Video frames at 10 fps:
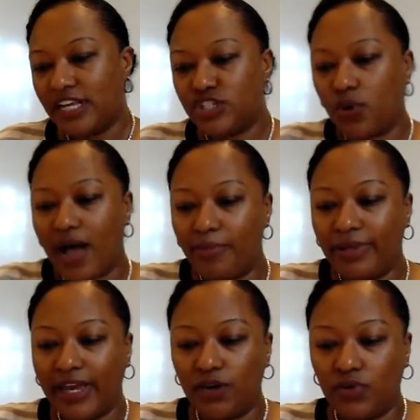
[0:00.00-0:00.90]
So I
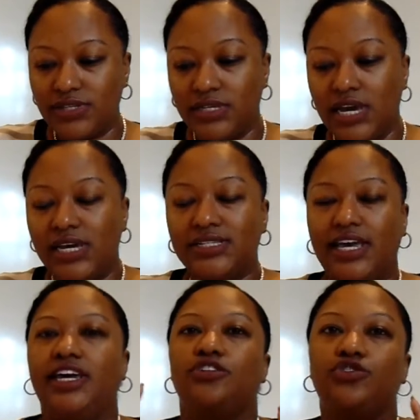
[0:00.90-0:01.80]
plan on
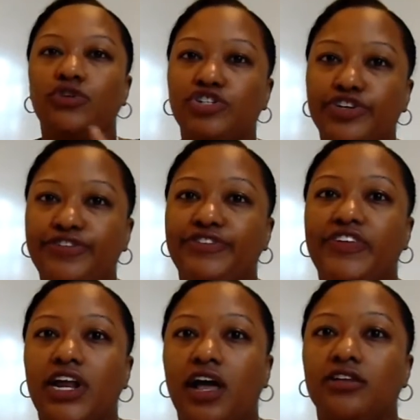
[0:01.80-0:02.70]
taking
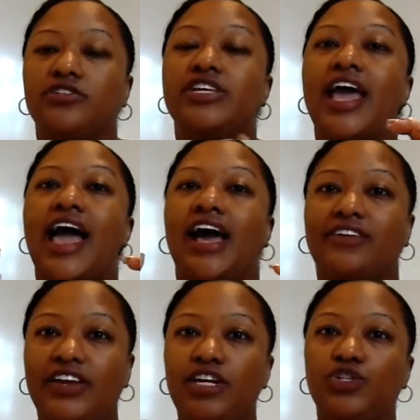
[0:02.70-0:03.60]
$250
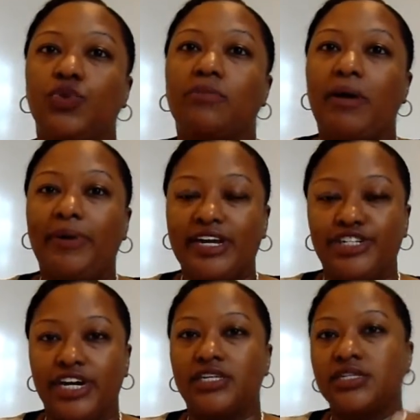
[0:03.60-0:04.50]
out of each one of my
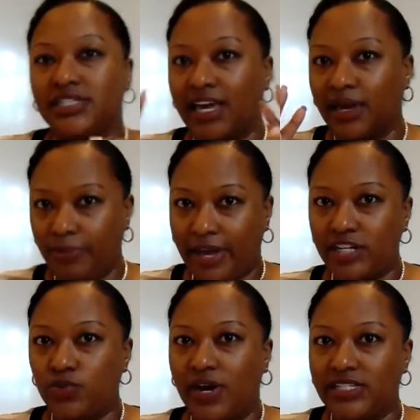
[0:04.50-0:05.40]
paychecks, because I get
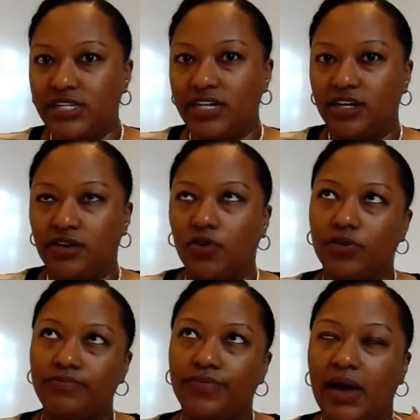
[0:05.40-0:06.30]
paid twice a year,
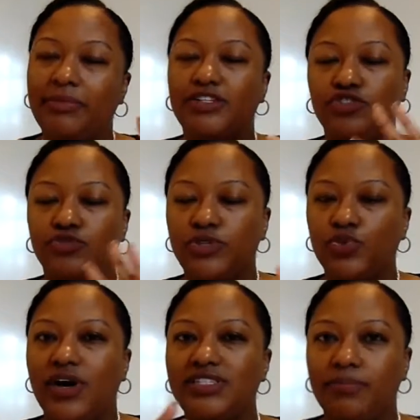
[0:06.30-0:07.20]
or
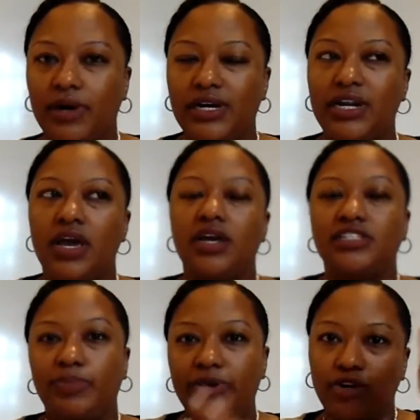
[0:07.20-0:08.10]
twice a month,
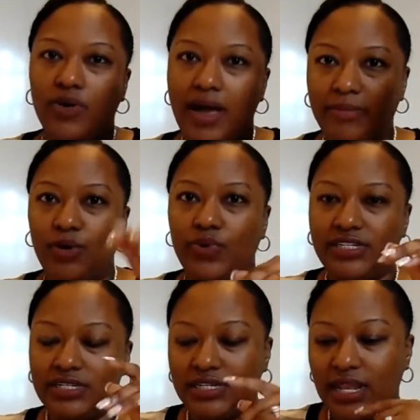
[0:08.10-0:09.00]
depending on how many
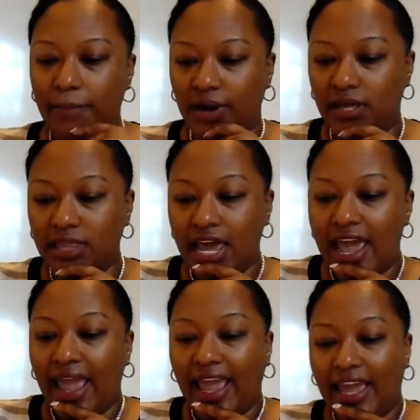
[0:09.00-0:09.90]
weeks is in that month.
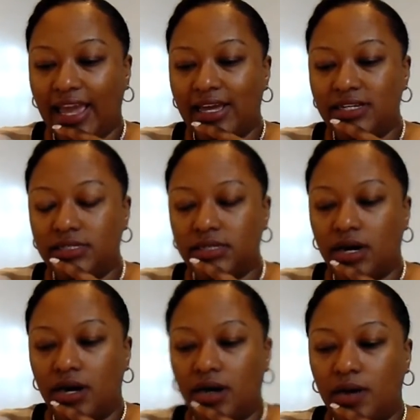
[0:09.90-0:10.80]
And
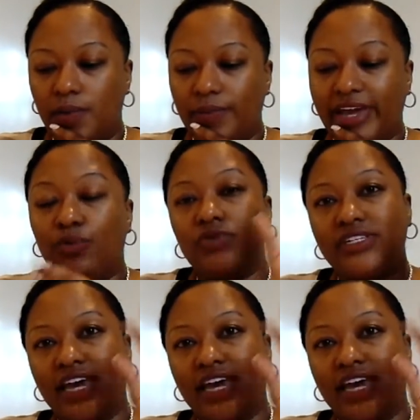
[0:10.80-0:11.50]
it will